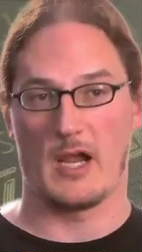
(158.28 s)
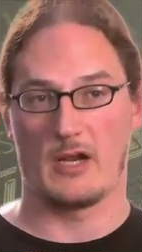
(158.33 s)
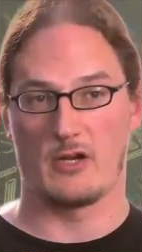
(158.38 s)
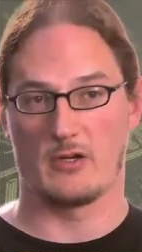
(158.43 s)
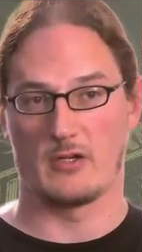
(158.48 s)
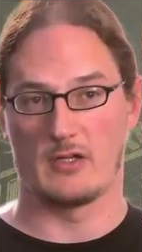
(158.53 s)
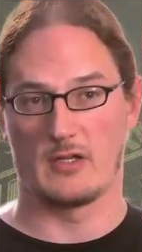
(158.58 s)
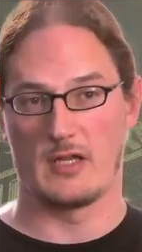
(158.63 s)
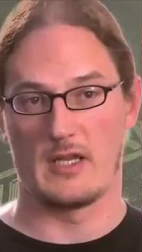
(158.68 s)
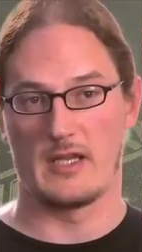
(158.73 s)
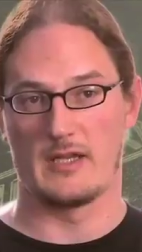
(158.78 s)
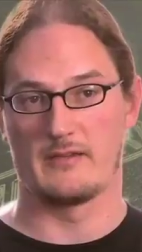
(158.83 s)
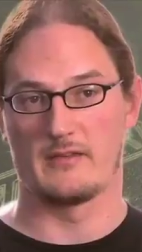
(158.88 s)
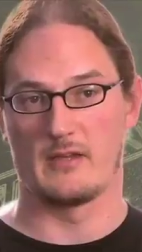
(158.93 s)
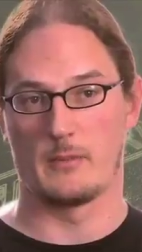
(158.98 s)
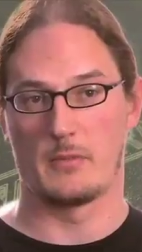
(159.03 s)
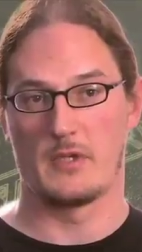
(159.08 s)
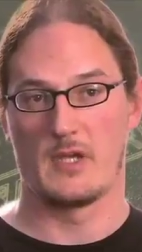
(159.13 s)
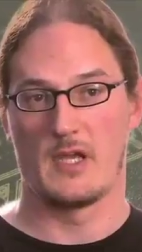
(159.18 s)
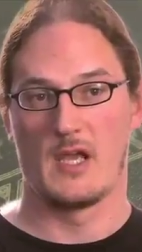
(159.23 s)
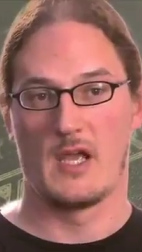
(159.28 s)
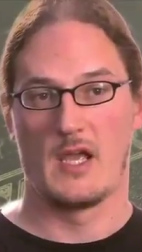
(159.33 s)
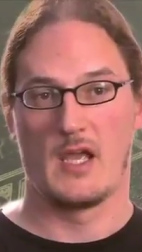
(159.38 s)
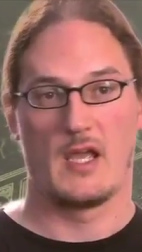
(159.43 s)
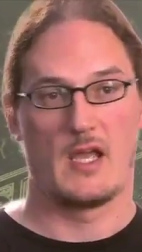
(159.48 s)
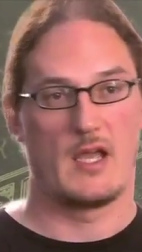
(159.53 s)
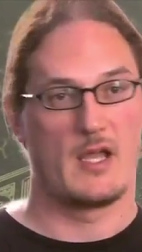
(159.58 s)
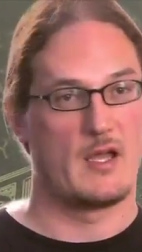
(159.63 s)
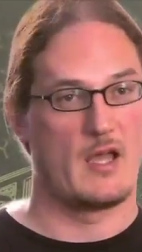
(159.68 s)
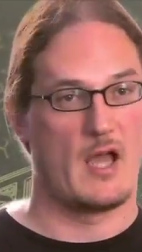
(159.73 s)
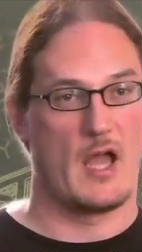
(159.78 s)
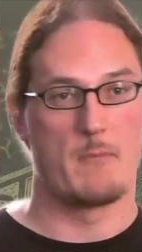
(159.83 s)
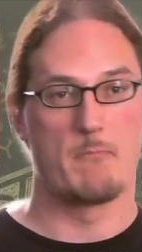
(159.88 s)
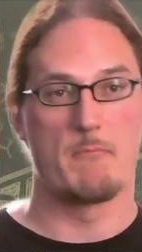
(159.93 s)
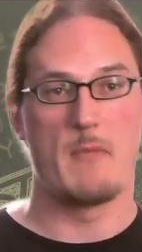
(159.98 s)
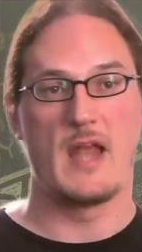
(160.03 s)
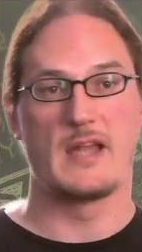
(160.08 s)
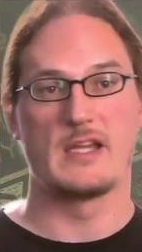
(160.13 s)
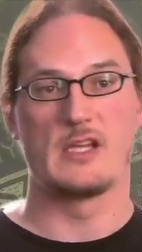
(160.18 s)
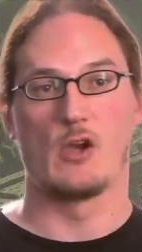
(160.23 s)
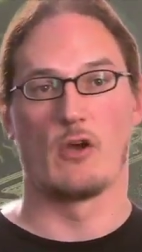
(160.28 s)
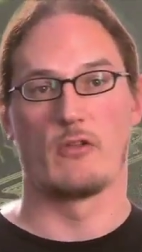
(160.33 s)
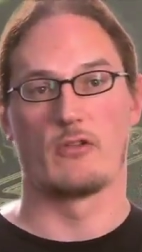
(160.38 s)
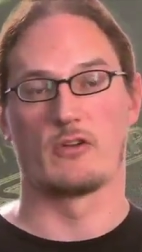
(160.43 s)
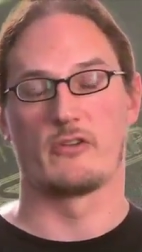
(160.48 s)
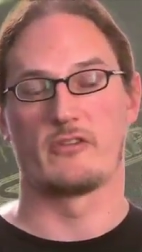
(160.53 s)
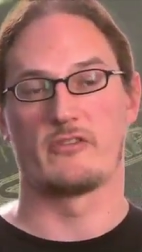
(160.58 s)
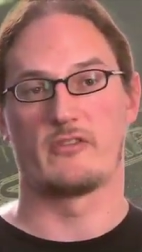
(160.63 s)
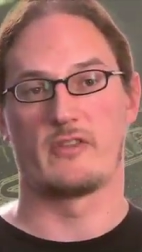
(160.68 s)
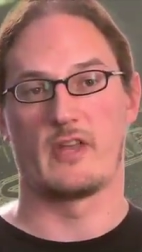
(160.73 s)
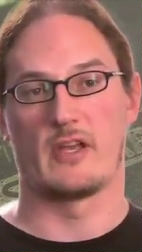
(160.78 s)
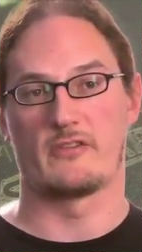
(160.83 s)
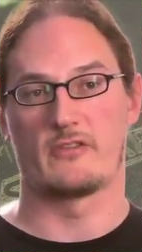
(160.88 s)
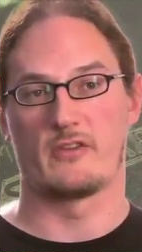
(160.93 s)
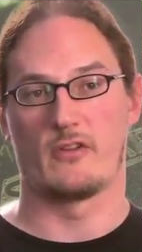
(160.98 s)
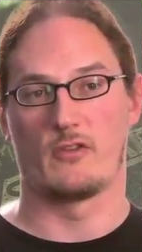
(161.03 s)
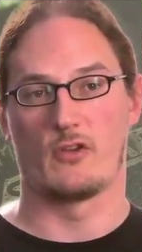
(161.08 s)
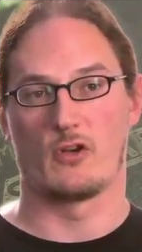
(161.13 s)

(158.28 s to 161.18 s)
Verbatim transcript: Packard and Leixlip and many others that